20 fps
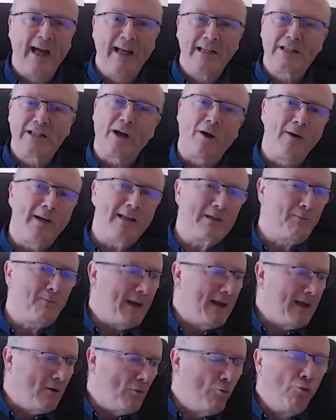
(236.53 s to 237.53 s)
So it's
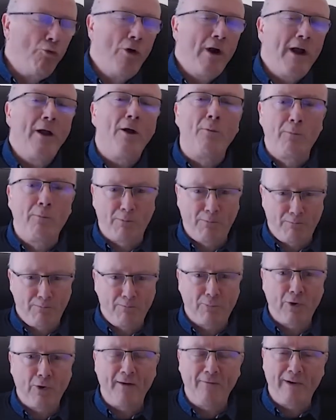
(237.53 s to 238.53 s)
been a real
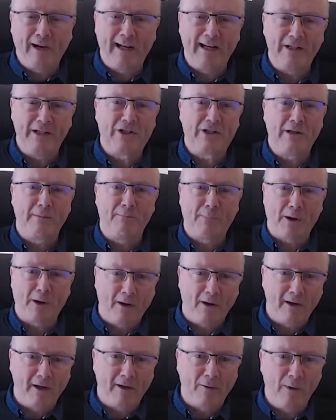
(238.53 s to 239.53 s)
privilege to
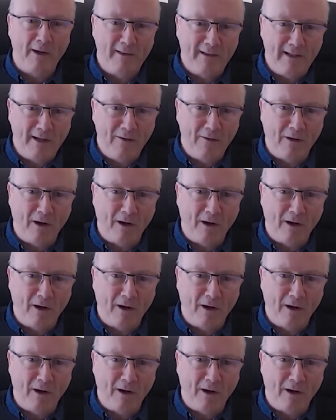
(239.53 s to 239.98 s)
partner with you